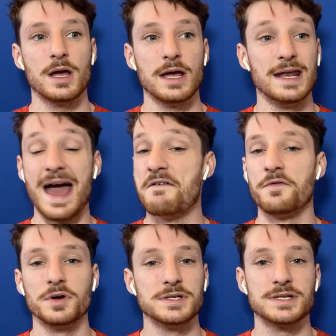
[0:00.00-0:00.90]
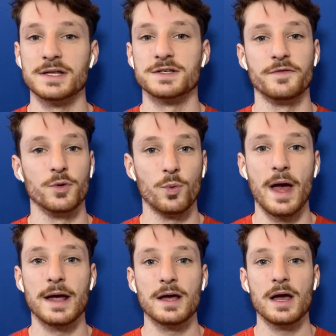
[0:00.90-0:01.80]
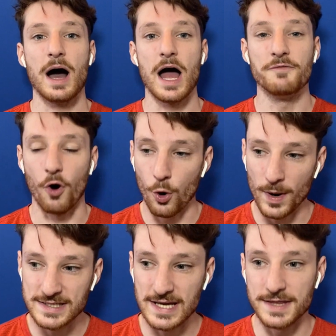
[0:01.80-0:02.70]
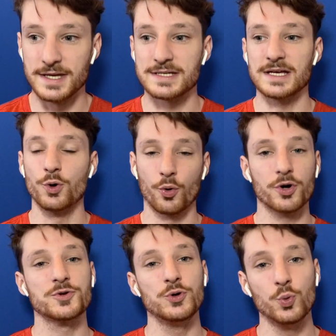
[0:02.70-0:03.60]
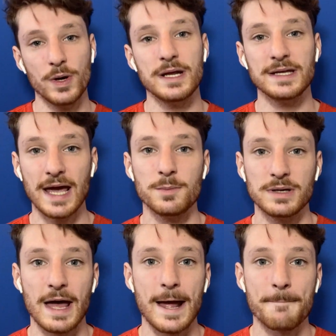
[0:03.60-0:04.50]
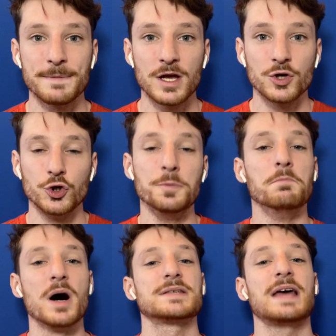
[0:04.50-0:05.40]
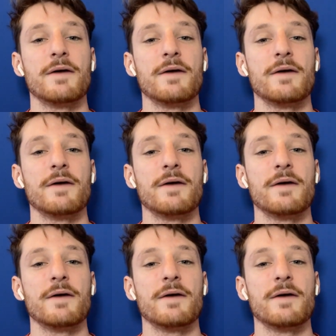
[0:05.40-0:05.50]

in every sense of the way. I've always said this, in order to win in the NBA, you must